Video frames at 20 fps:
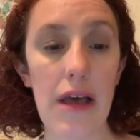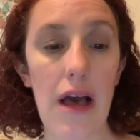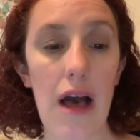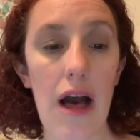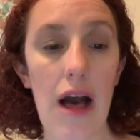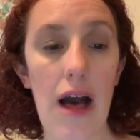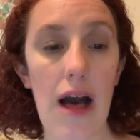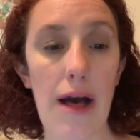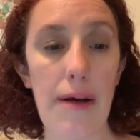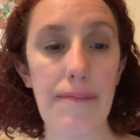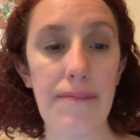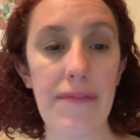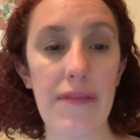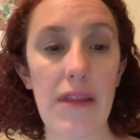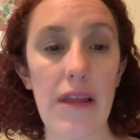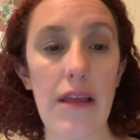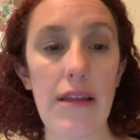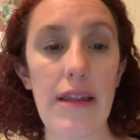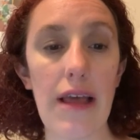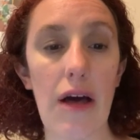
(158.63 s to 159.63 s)

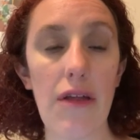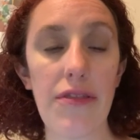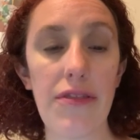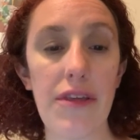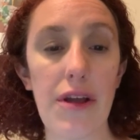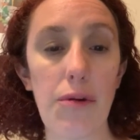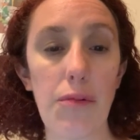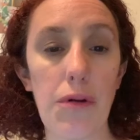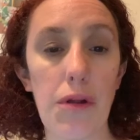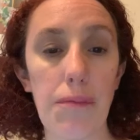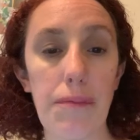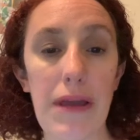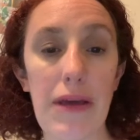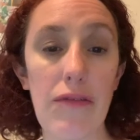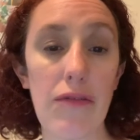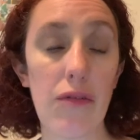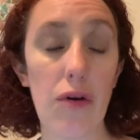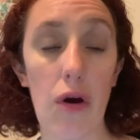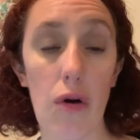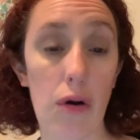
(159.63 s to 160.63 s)
Now, there will be,
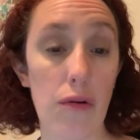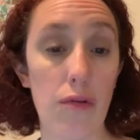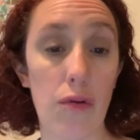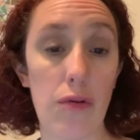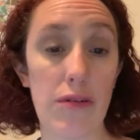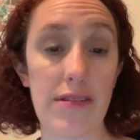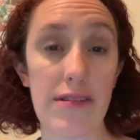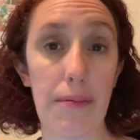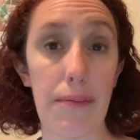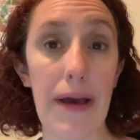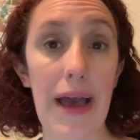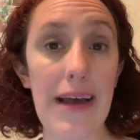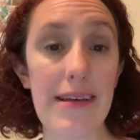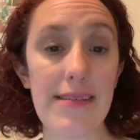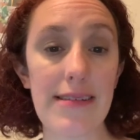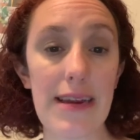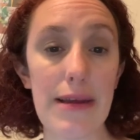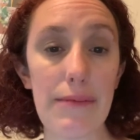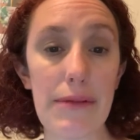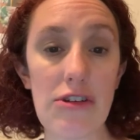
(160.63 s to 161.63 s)
of course,
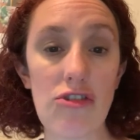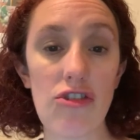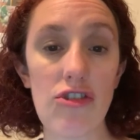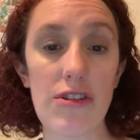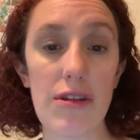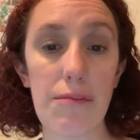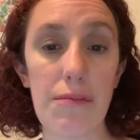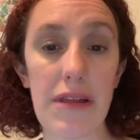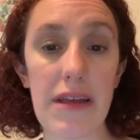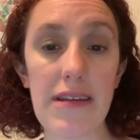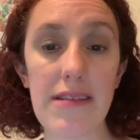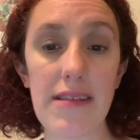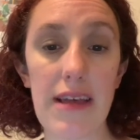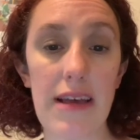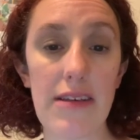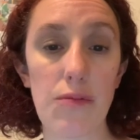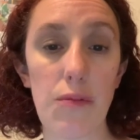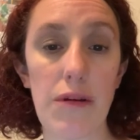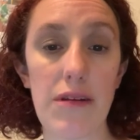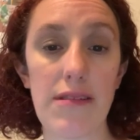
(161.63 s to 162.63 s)
capacity measures in place,
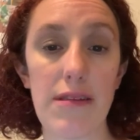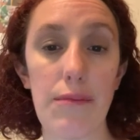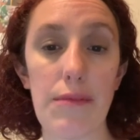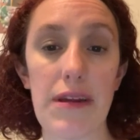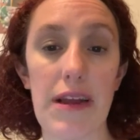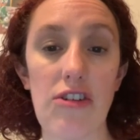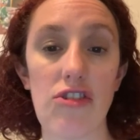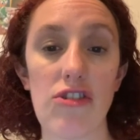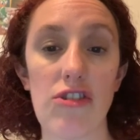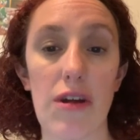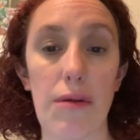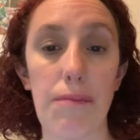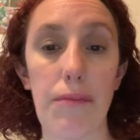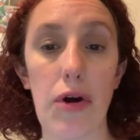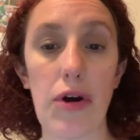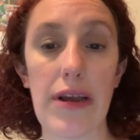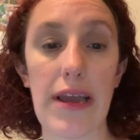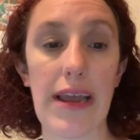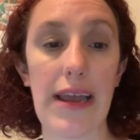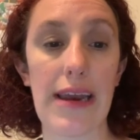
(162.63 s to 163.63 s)
as well as limitations on
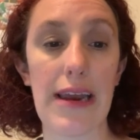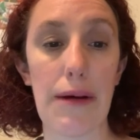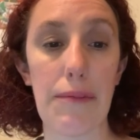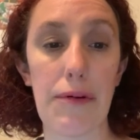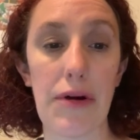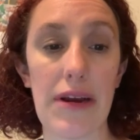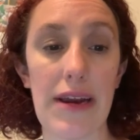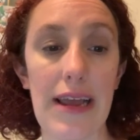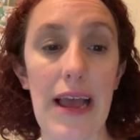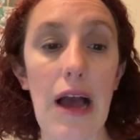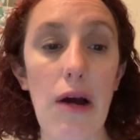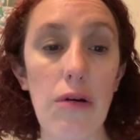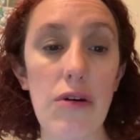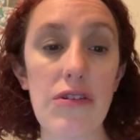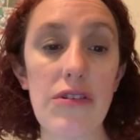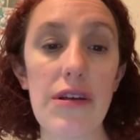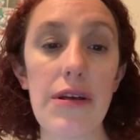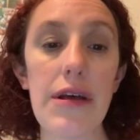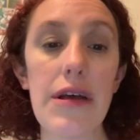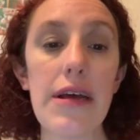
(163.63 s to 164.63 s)
parking and operating
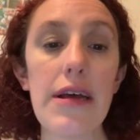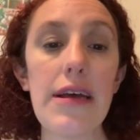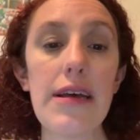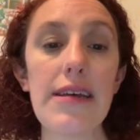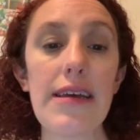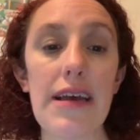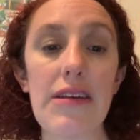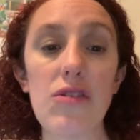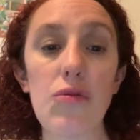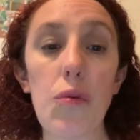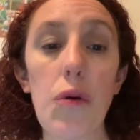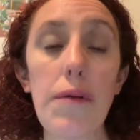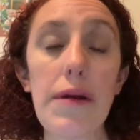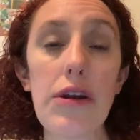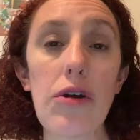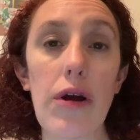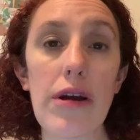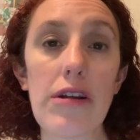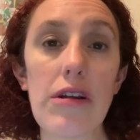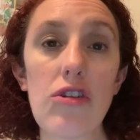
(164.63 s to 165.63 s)
hours. Guests will be
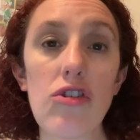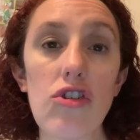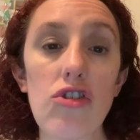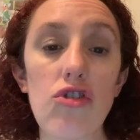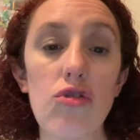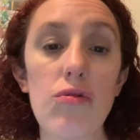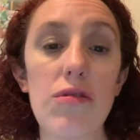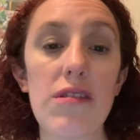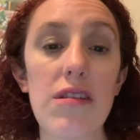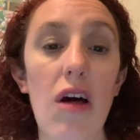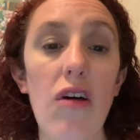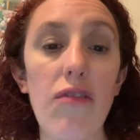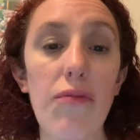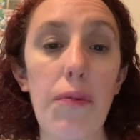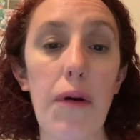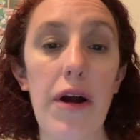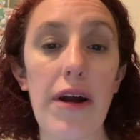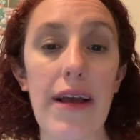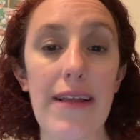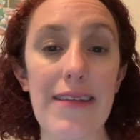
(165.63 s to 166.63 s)
directed to
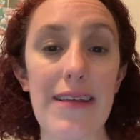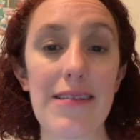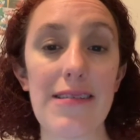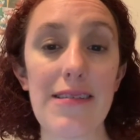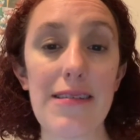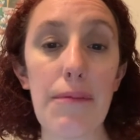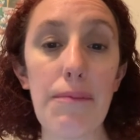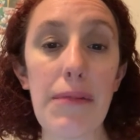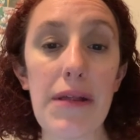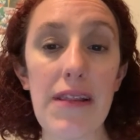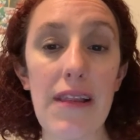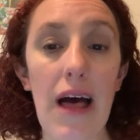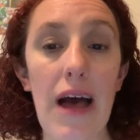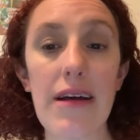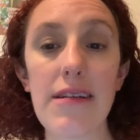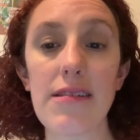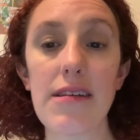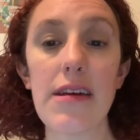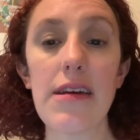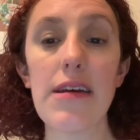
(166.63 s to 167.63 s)
self-park at the Simba
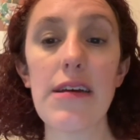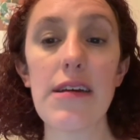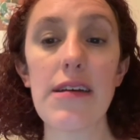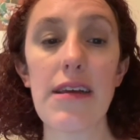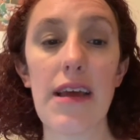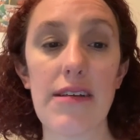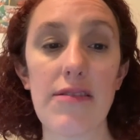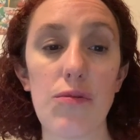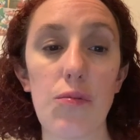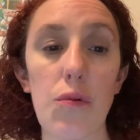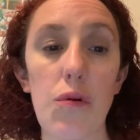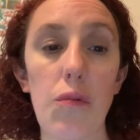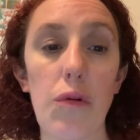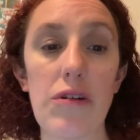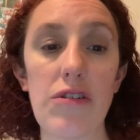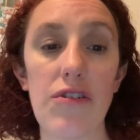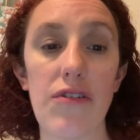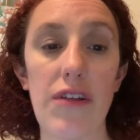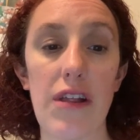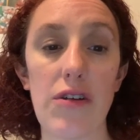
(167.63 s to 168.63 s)
lot. Guests will
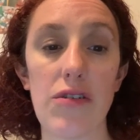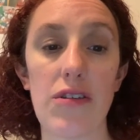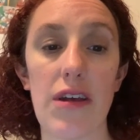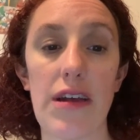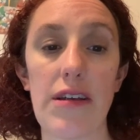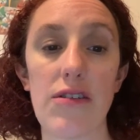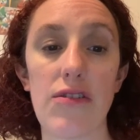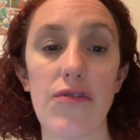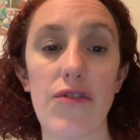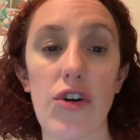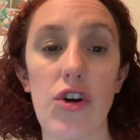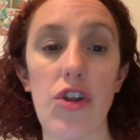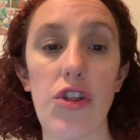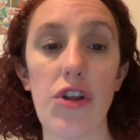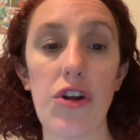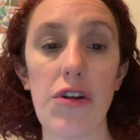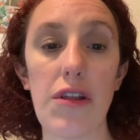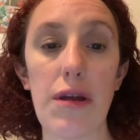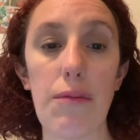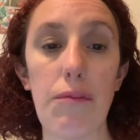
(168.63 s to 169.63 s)
want to follow signs for
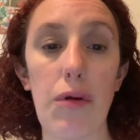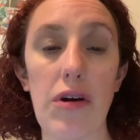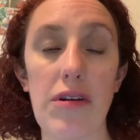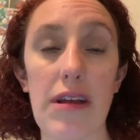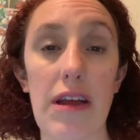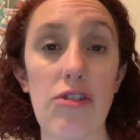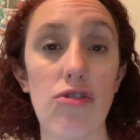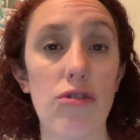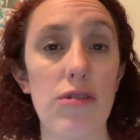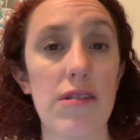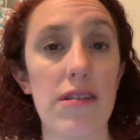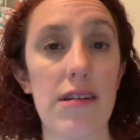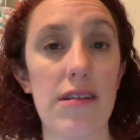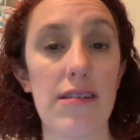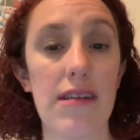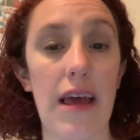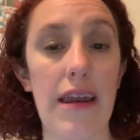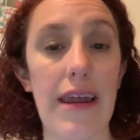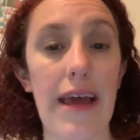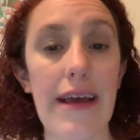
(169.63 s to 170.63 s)
clearly marked entrances
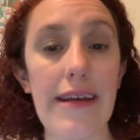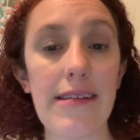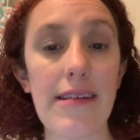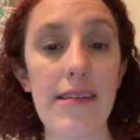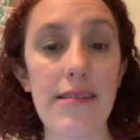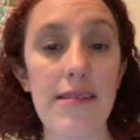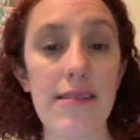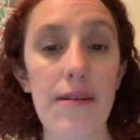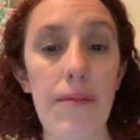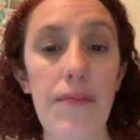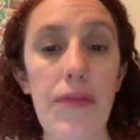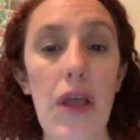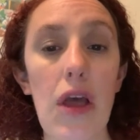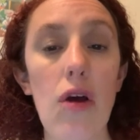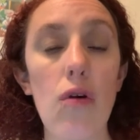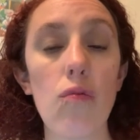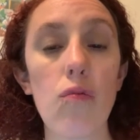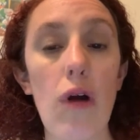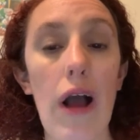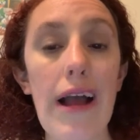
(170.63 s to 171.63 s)
and exits.
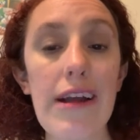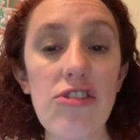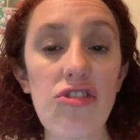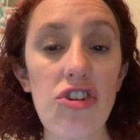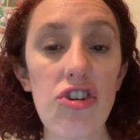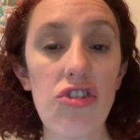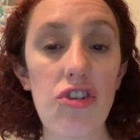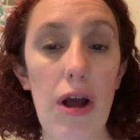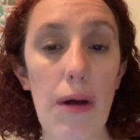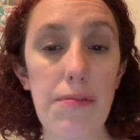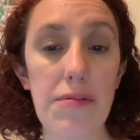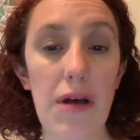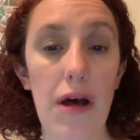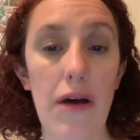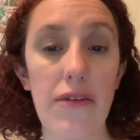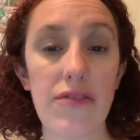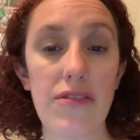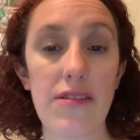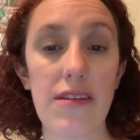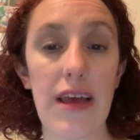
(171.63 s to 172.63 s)
Rideshare
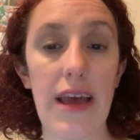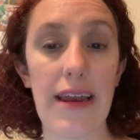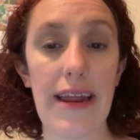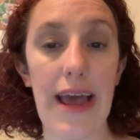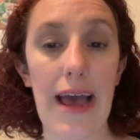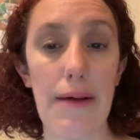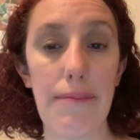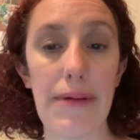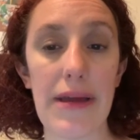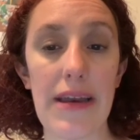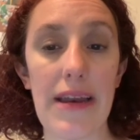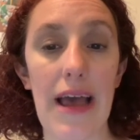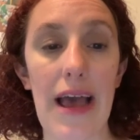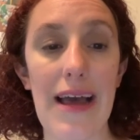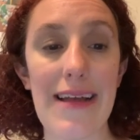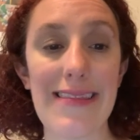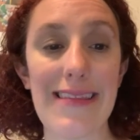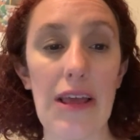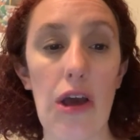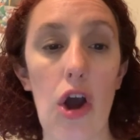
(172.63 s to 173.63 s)
drops-offs can happen
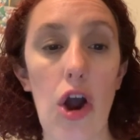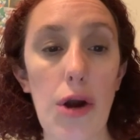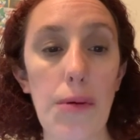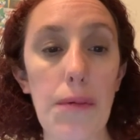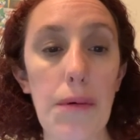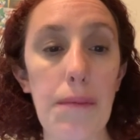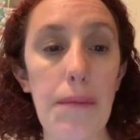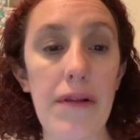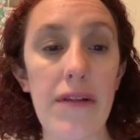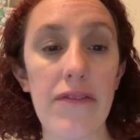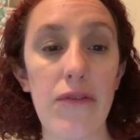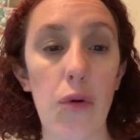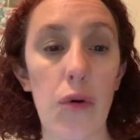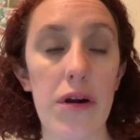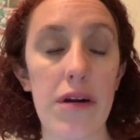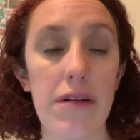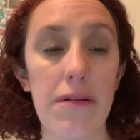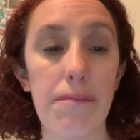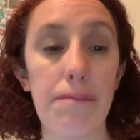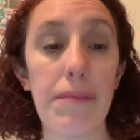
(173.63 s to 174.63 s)
at the Harbor
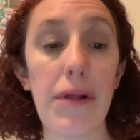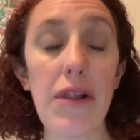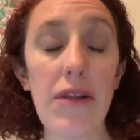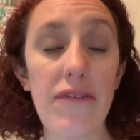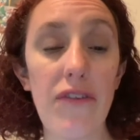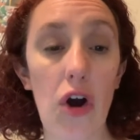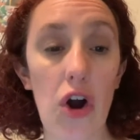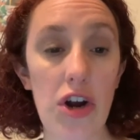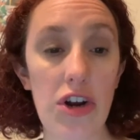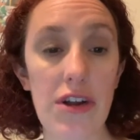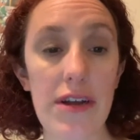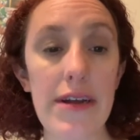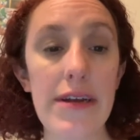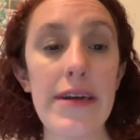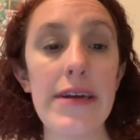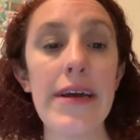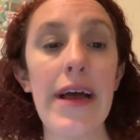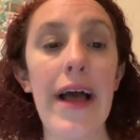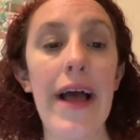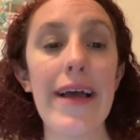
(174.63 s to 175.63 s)
Boulevard
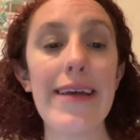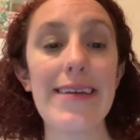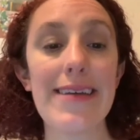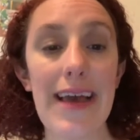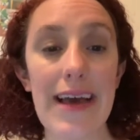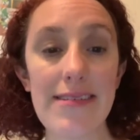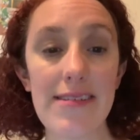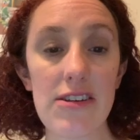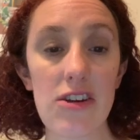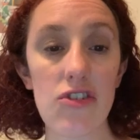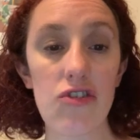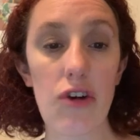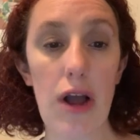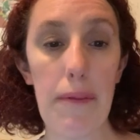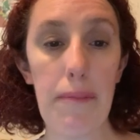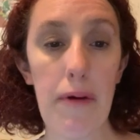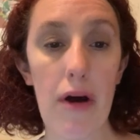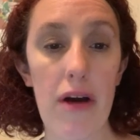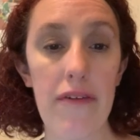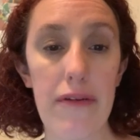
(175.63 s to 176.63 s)
guest
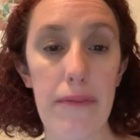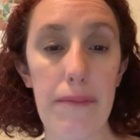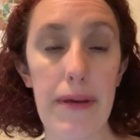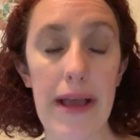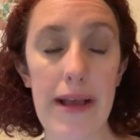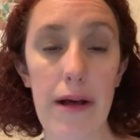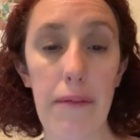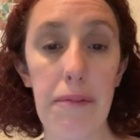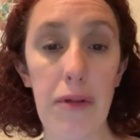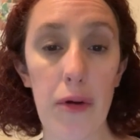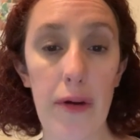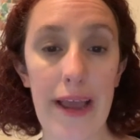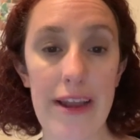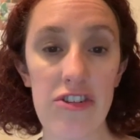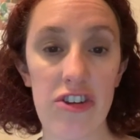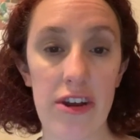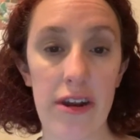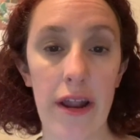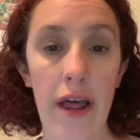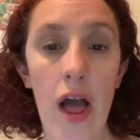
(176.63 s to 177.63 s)
drop-off and pickup
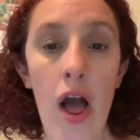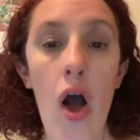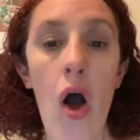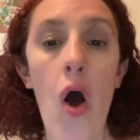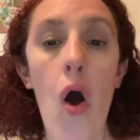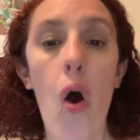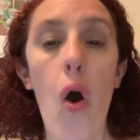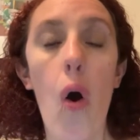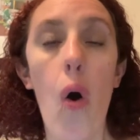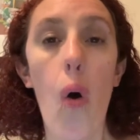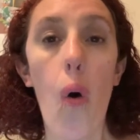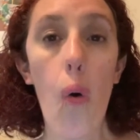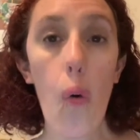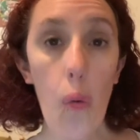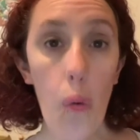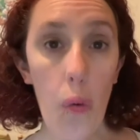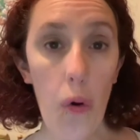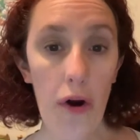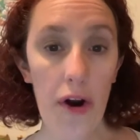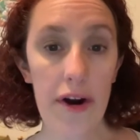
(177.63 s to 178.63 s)
location,
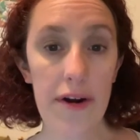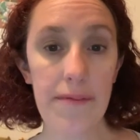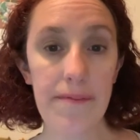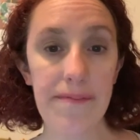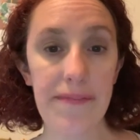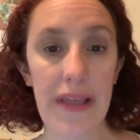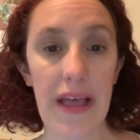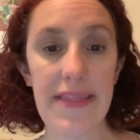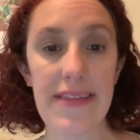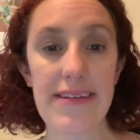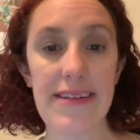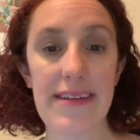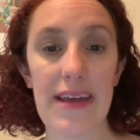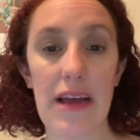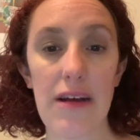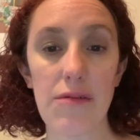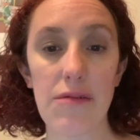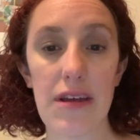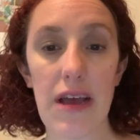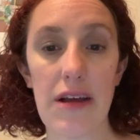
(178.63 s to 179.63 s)
or at the
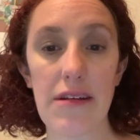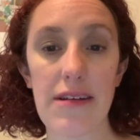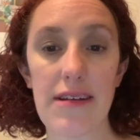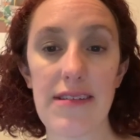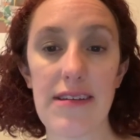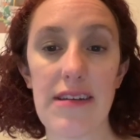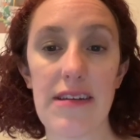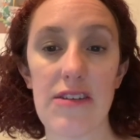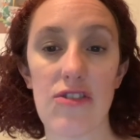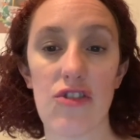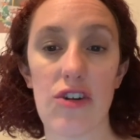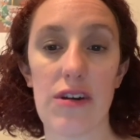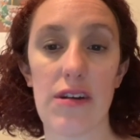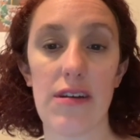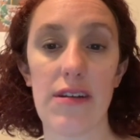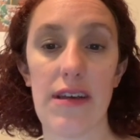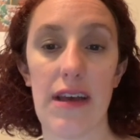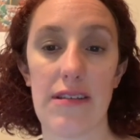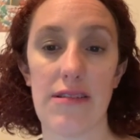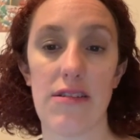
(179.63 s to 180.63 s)
Downtown Disney
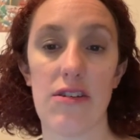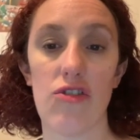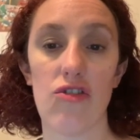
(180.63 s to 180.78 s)
District guest